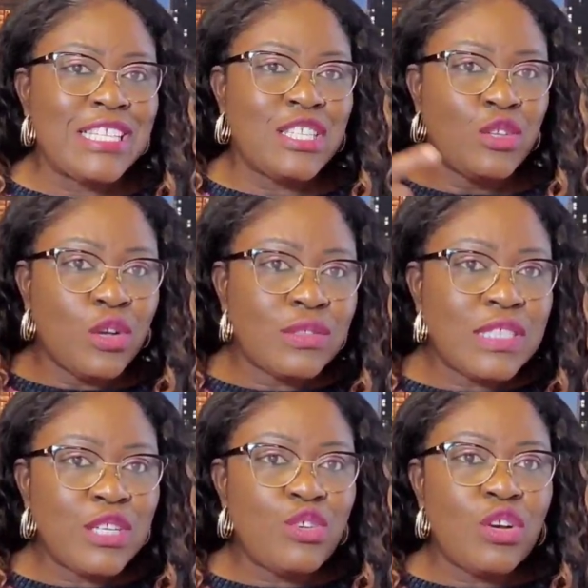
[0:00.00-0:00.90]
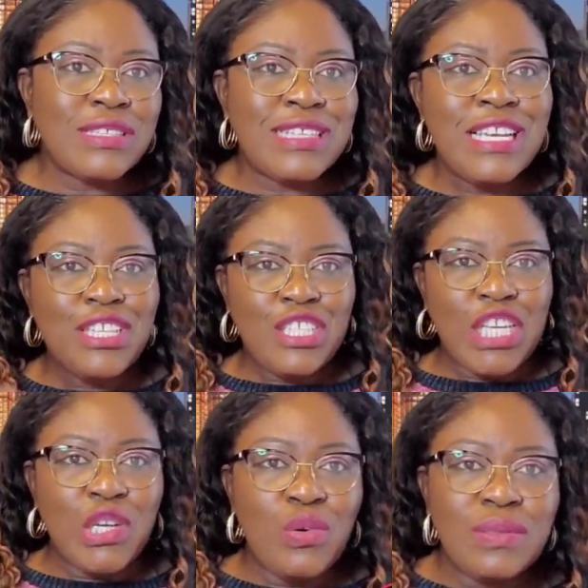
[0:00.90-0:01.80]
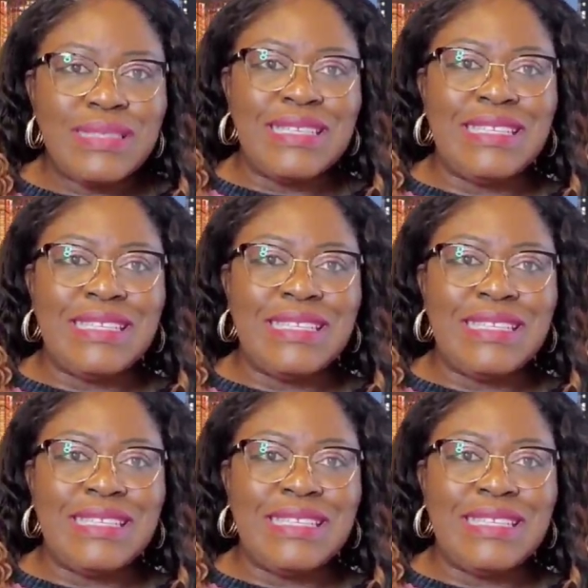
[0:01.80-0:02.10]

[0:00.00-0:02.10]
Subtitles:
She goes to the grocery, she cooks,